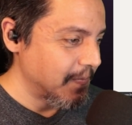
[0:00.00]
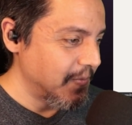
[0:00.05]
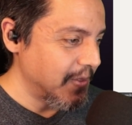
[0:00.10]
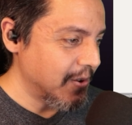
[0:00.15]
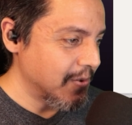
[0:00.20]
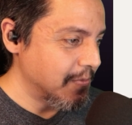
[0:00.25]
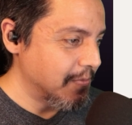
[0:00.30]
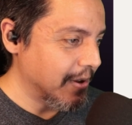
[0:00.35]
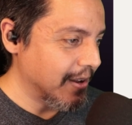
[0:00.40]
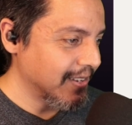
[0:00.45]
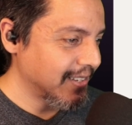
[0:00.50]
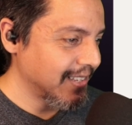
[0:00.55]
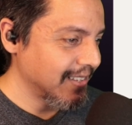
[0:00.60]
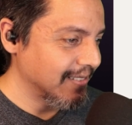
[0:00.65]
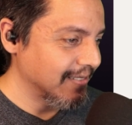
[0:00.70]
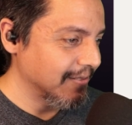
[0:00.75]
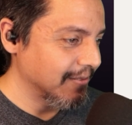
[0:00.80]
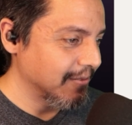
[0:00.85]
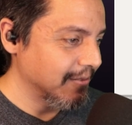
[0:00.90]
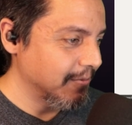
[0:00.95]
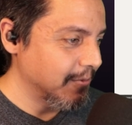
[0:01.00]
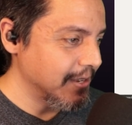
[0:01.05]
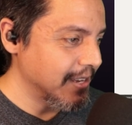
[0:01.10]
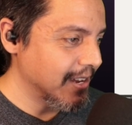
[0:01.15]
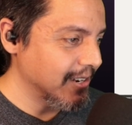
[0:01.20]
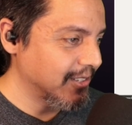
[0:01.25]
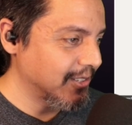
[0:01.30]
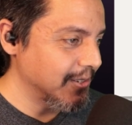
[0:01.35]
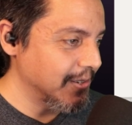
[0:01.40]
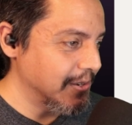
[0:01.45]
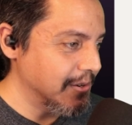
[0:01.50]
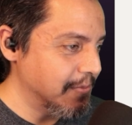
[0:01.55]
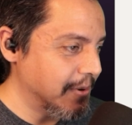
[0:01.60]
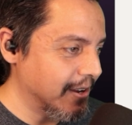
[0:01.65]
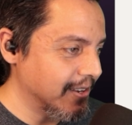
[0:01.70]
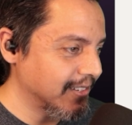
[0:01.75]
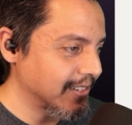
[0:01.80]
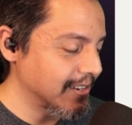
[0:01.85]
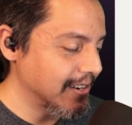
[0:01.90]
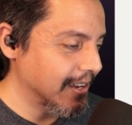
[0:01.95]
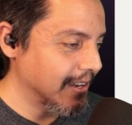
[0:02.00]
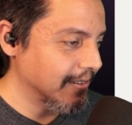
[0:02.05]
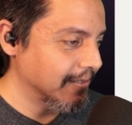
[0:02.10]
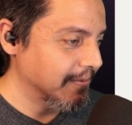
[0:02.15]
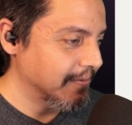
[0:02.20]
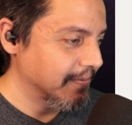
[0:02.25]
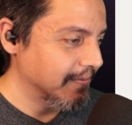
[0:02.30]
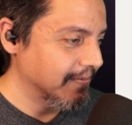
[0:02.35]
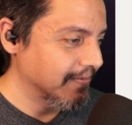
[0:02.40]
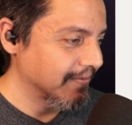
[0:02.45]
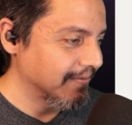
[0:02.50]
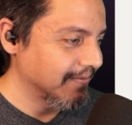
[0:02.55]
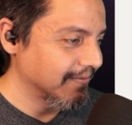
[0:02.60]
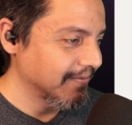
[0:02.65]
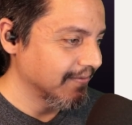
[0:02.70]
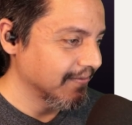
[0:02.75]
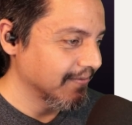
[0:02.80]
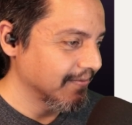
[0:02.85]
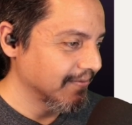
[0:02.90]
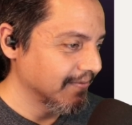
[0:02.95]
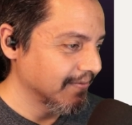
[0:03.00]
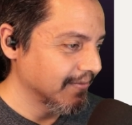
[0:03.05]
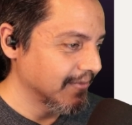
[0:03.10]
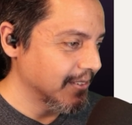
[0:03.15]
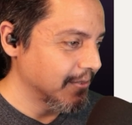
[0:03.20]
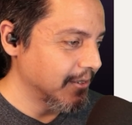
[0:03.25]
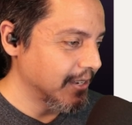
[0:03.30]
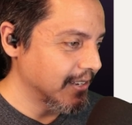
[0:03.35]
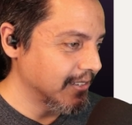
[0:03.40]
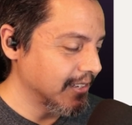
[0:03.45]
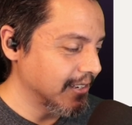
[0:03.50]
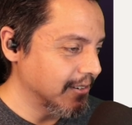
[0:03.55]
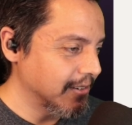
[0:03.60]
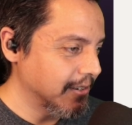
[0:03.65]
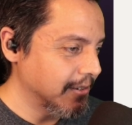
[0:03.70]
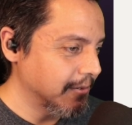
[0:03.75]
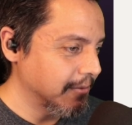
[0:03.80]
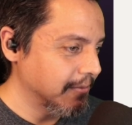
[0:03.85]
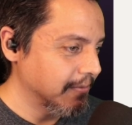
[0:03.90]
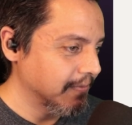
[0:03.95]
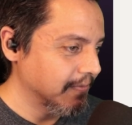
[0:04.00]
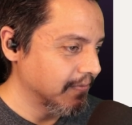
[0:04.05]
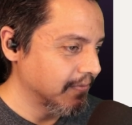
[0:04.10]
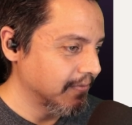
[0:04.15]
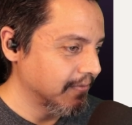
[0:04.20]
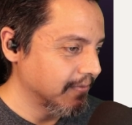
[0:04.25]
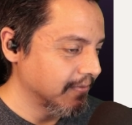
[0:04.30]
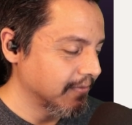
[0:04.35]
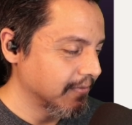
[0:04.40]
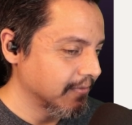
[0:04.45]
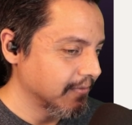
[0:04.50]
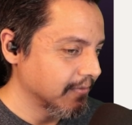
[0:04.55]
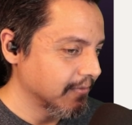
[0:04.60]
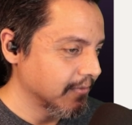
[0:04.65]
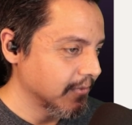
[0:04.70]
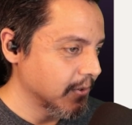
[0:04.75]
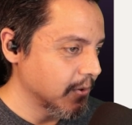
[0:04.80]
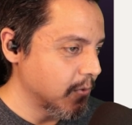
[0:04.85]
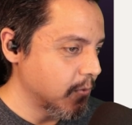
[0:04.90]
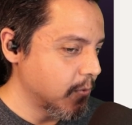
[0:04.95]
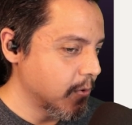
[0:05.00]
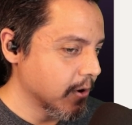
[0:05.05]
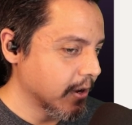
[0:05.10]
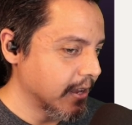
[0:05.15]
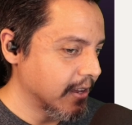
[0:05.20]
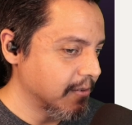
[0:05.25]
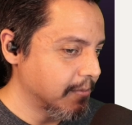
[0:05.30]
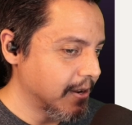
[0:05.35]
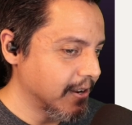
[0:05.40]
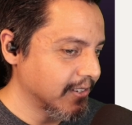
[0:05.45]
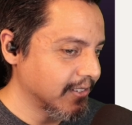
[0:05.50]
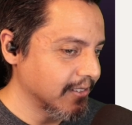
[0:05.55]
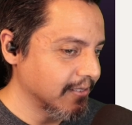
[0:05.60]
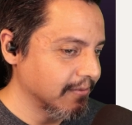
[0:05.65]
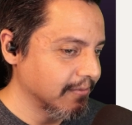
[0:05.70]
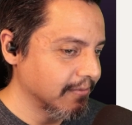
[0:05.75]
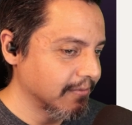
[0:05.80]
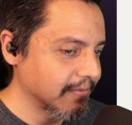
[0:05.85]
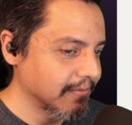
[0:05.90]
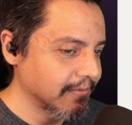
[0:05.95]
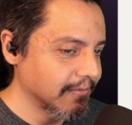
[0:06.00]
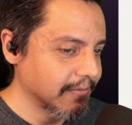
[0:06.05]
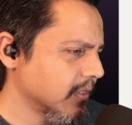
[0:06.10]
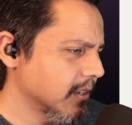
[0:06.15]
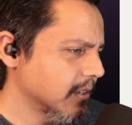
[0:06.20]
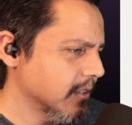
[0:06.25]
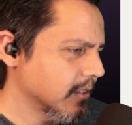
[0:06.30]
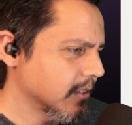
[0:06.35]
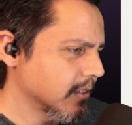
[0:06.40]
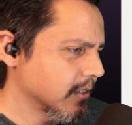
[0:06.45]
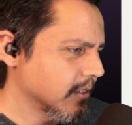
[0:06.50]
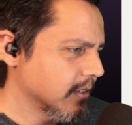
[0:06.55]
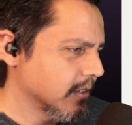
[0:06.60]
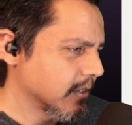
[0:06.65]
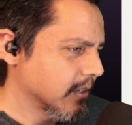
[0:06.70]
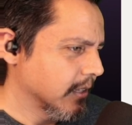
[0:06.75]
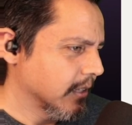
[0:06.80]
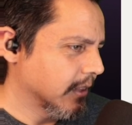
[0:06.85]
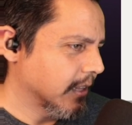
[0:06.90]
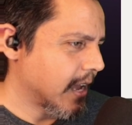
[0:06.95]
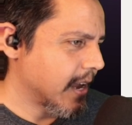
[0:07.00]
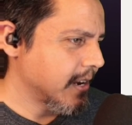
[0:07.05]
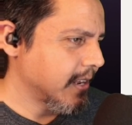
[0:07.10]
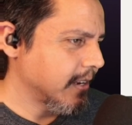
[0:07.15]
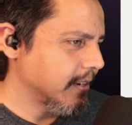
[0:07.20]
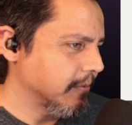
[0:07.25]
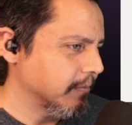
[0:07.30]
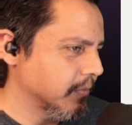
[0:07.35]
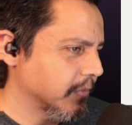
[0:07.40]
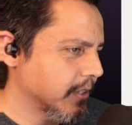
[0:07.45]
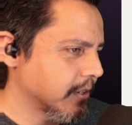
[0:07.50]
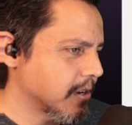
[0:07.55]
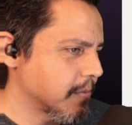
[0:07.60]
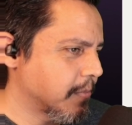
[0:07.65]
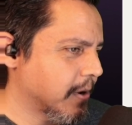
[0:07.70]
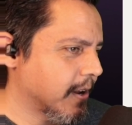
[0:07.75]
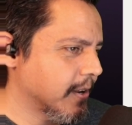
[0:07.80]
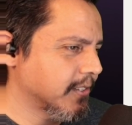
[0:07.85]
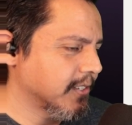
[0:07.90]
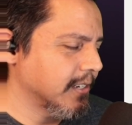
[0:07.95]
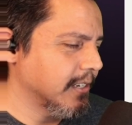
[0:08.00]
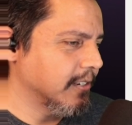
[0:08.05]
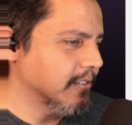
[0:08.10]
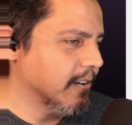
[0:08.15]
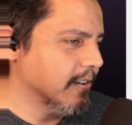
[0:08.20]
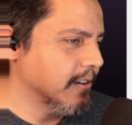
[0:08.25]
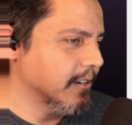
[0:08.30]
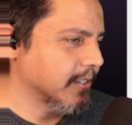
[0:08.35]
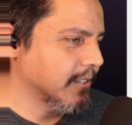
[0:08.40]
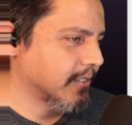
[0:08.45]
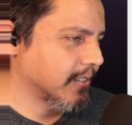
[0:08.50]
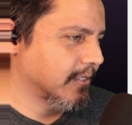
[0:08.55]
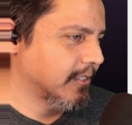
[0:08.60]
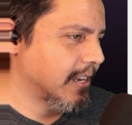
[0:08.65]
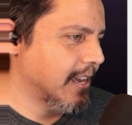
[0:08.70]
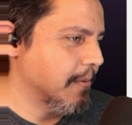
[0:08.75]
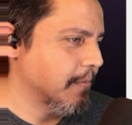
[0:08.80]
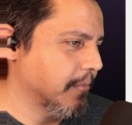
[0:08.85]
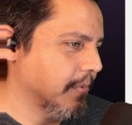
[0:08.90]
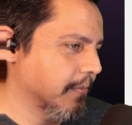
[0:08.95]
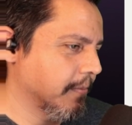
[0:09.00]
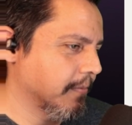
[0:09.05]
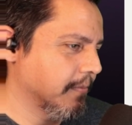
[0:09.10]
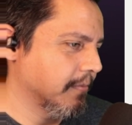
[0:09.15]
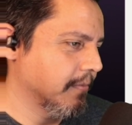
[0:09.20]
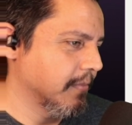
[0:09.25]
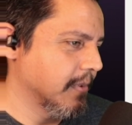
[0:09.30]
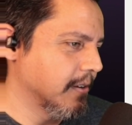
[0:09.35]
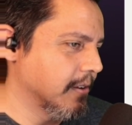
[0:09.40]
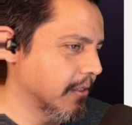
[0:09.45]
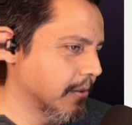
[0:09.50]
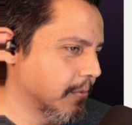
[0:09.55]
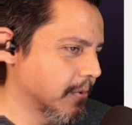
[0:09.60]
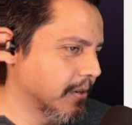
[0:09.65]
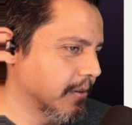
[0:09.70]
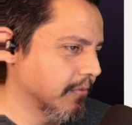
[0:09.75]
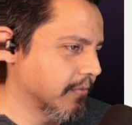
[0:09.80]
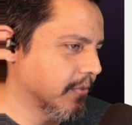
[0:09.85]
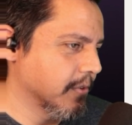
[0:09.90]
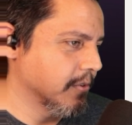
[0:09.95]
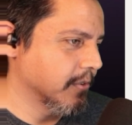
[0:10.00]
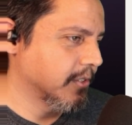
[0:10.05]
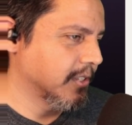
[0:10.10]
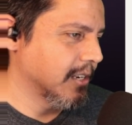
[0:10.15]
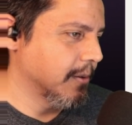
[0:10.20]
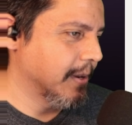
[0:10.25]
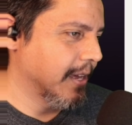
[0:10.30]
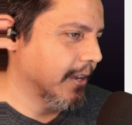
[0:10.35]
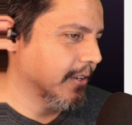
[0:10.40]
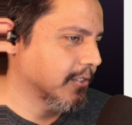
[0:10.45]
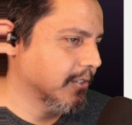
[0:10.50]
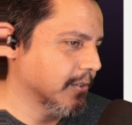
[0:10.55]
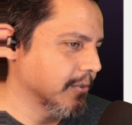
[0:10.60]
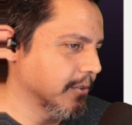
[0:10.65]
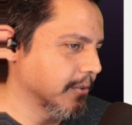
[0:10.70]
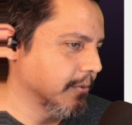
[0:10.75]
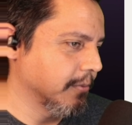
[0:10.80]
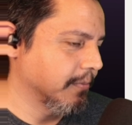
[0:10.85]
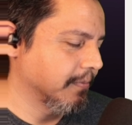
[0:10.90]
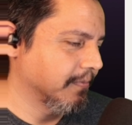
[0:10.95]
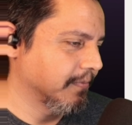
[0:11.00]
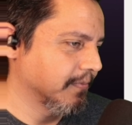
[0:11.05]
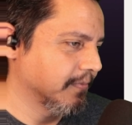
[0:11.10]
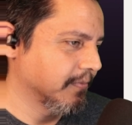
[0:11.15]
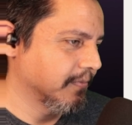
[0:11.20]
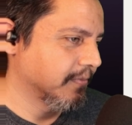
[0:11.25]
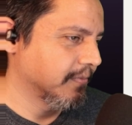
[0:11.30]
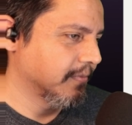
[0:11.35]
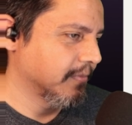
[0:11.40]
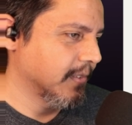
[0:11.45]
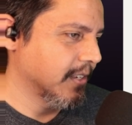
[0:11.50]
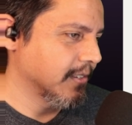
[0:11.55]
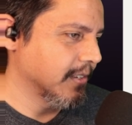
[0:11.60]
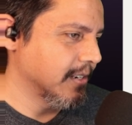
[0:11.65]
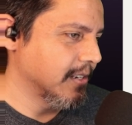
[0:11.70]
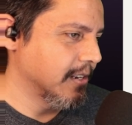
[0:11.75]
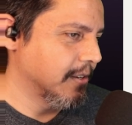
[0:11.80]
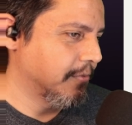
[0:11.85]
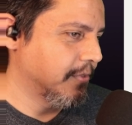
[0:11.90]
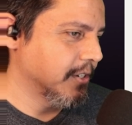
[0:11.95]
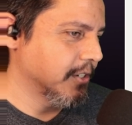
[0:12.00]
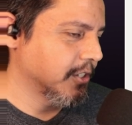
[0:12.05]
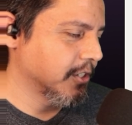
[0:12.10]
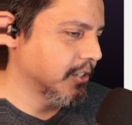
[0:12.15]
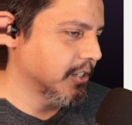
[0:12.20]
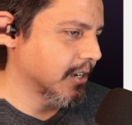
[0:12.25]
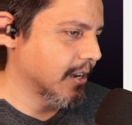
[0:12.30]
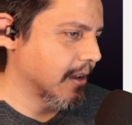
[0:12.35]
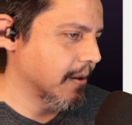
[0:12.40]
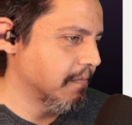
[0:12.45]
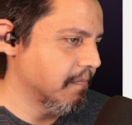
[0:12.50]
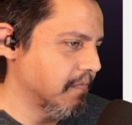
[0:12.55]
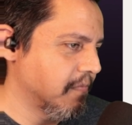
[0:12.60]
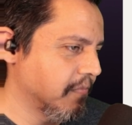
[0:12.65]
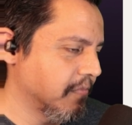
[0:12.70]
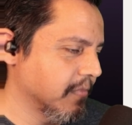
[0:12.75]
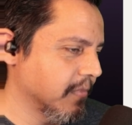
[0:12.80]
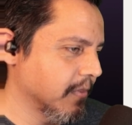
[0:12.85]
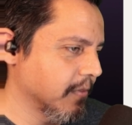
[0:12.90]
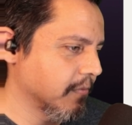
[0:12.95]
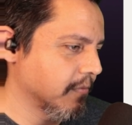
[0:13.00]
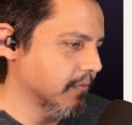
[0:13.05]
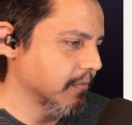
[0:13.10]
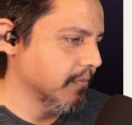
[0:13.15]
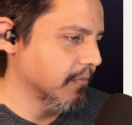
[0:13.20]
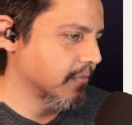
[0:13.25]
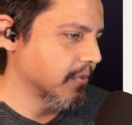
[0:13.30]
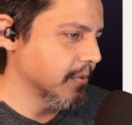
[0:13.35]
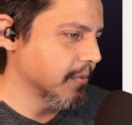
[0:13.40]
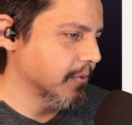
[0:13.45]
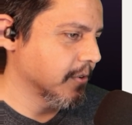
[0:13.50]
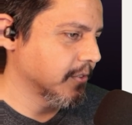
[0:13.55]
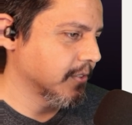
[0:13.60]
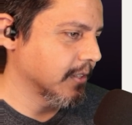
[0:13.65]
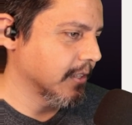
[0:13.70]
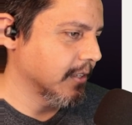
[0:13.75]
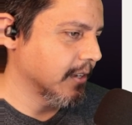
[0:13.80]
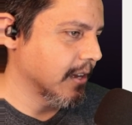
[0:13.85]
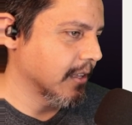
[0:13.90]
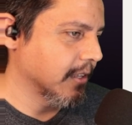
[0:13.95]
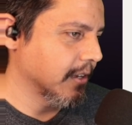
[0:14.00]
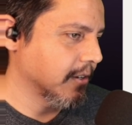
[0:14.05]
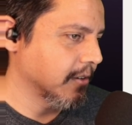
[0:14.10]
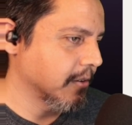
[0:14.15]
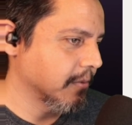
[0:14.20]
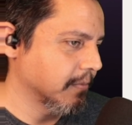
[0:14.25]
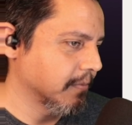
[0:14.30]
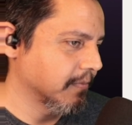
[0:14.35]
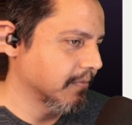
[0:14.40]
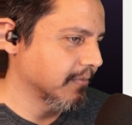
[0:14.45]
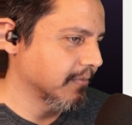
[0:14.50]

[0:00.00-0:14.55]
No, Boston. We got a studio in Boston now. If you guys didn't know, work out of Boston. Lighting, compositing artist, temp. Another one for cinematics crew because they need to finish the job from the person that they got let go.